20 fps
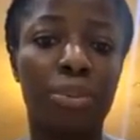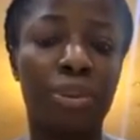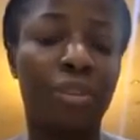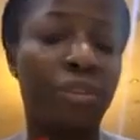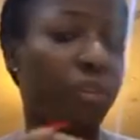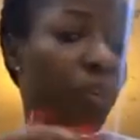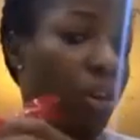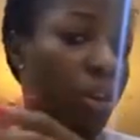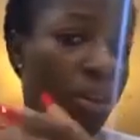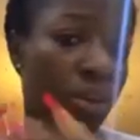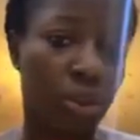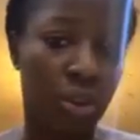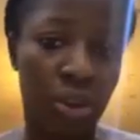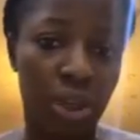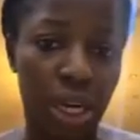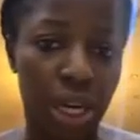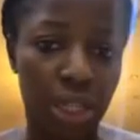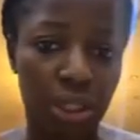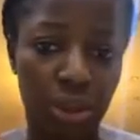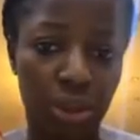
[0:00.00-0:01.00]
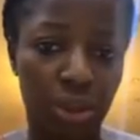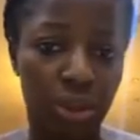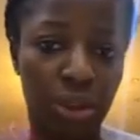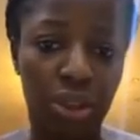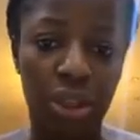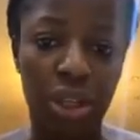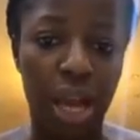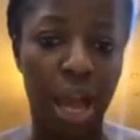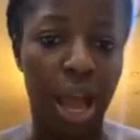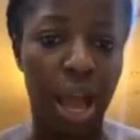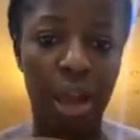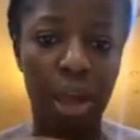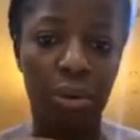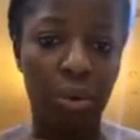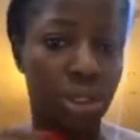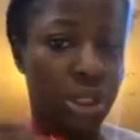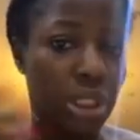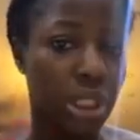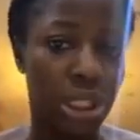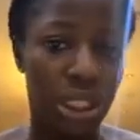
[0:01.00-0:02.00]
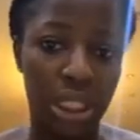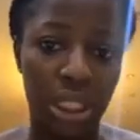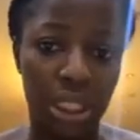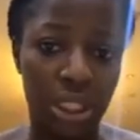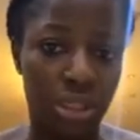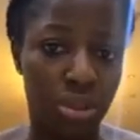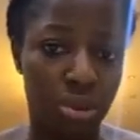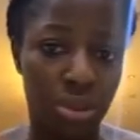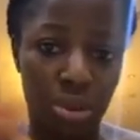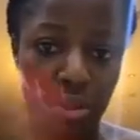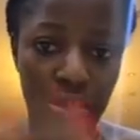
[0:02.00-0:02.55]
before the cookathon, I wasn't thinking